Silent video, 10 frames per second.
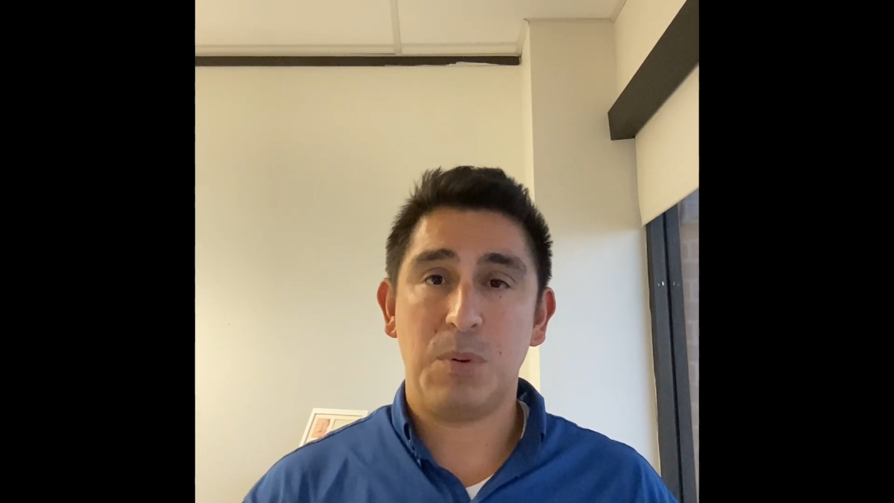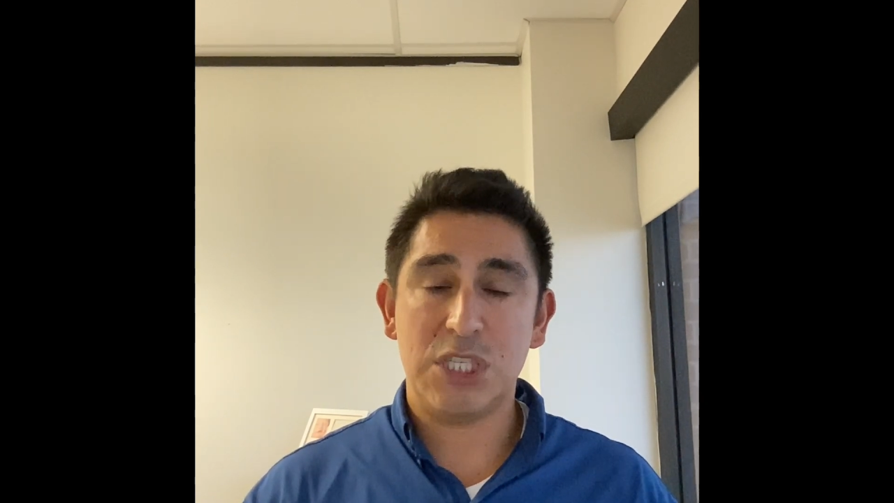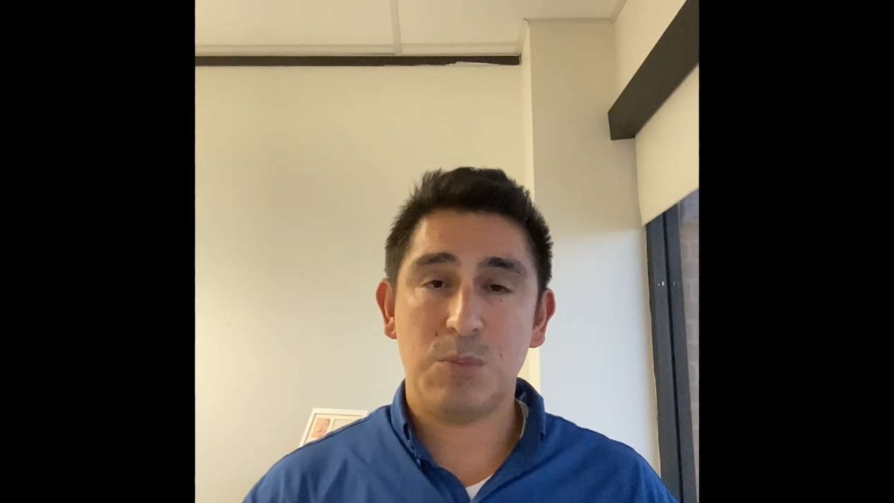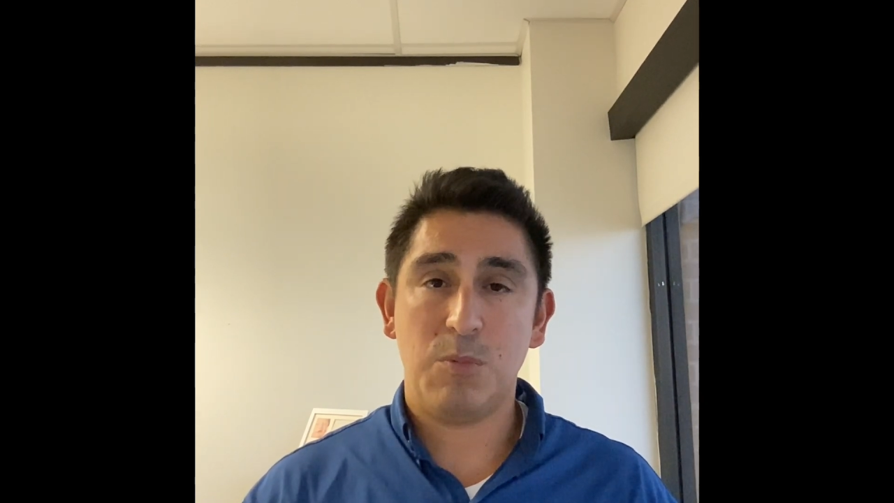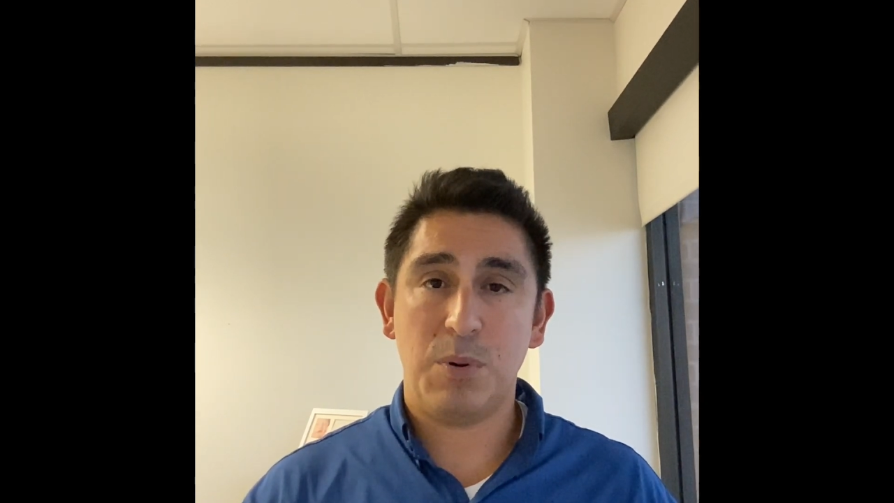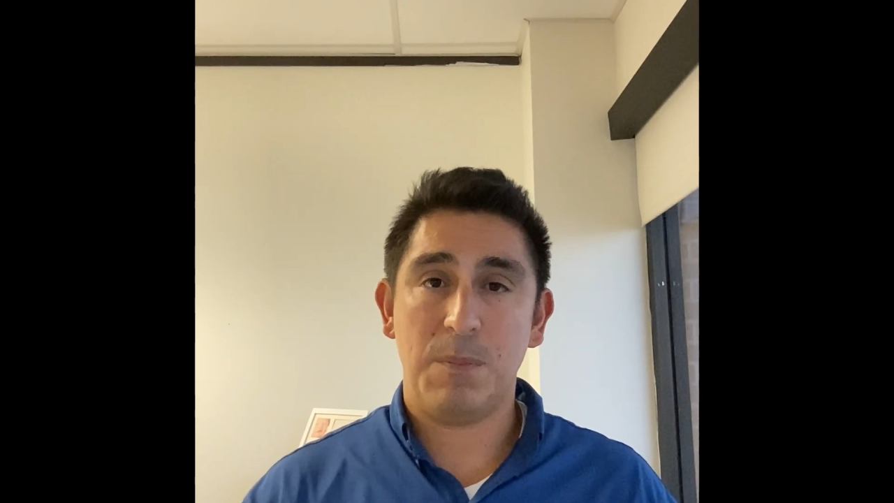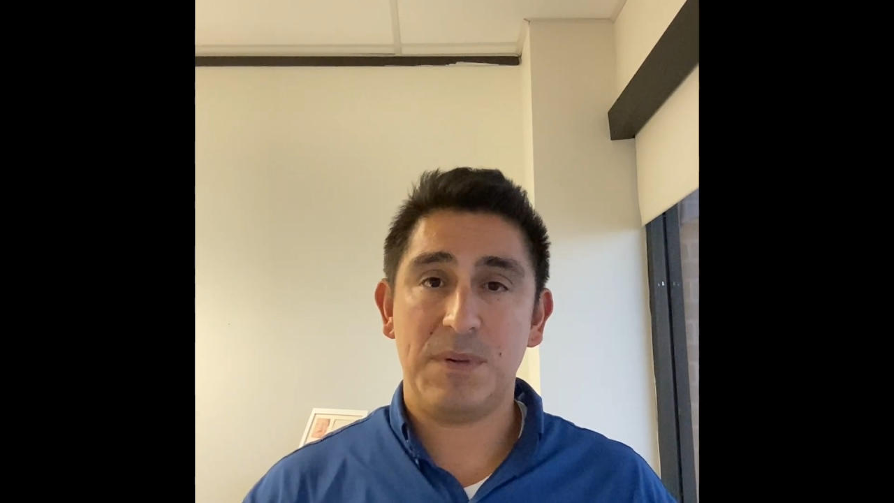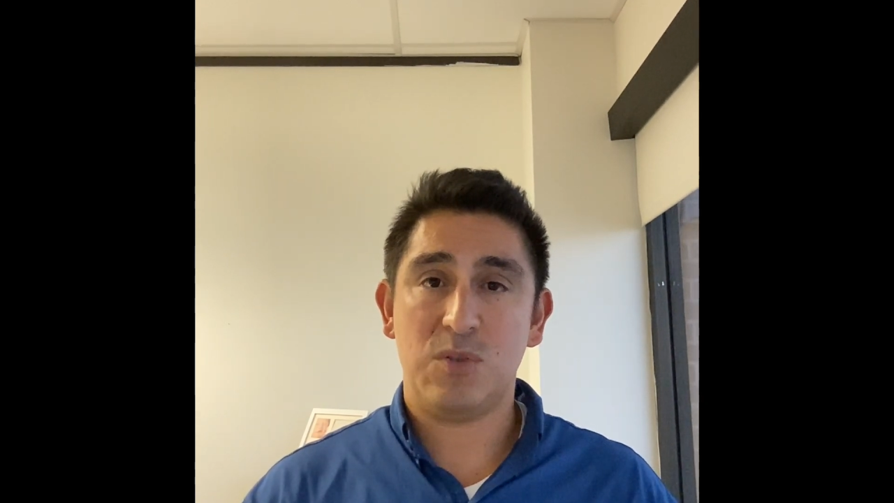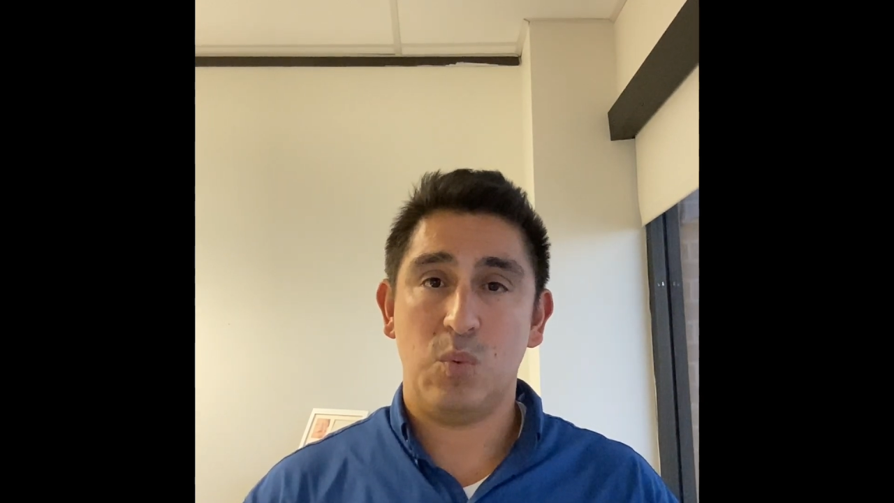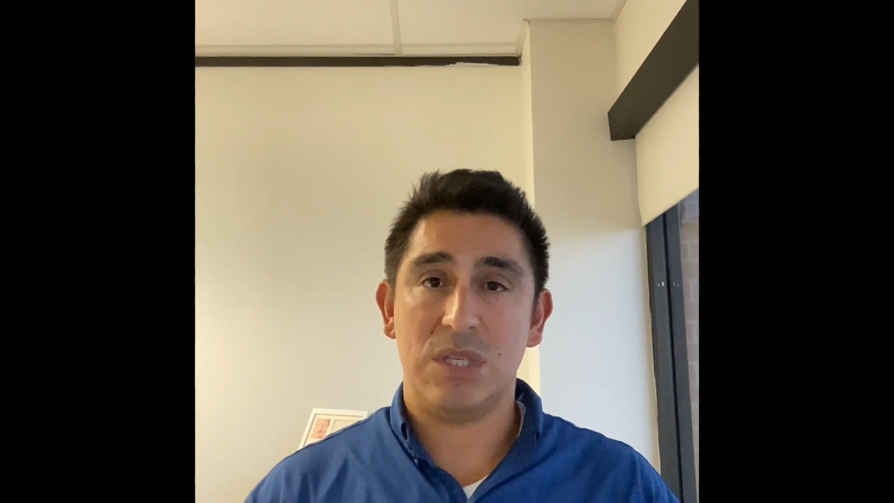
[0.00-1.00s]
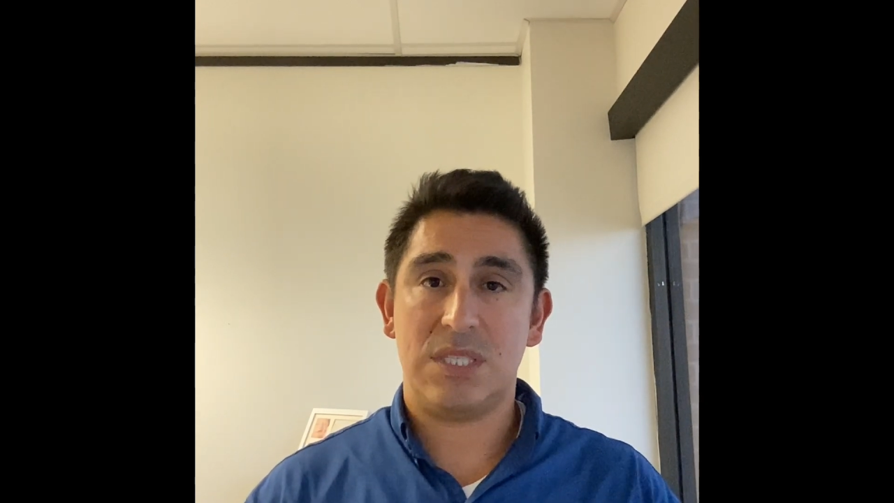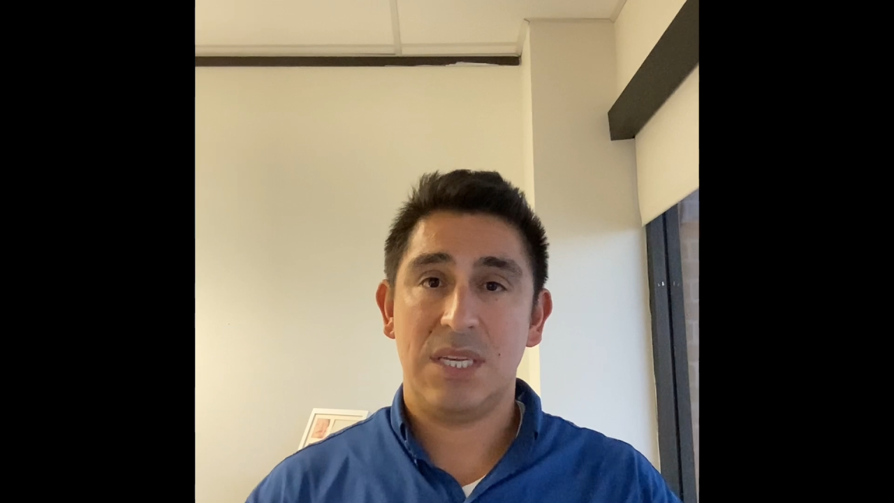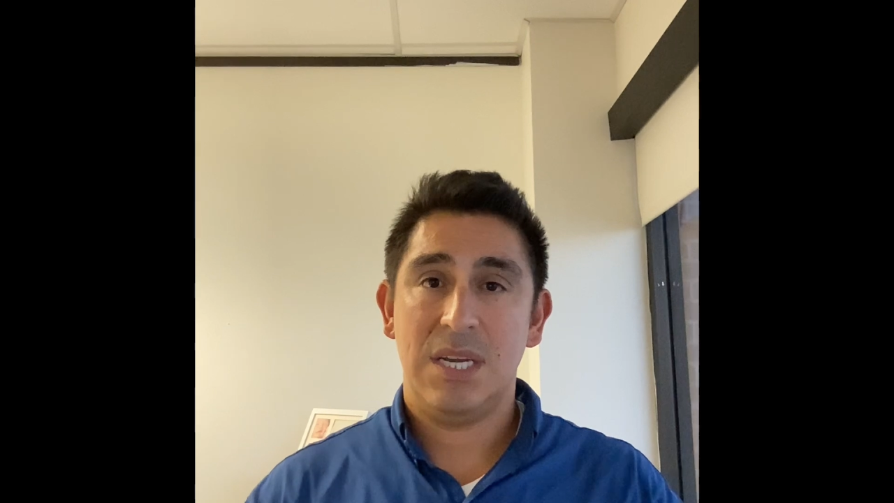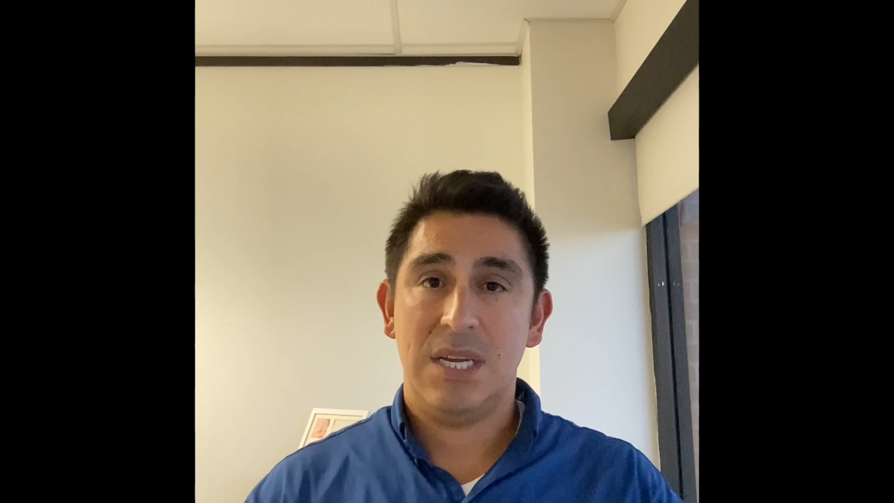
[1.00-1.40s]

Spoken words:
principal purpose was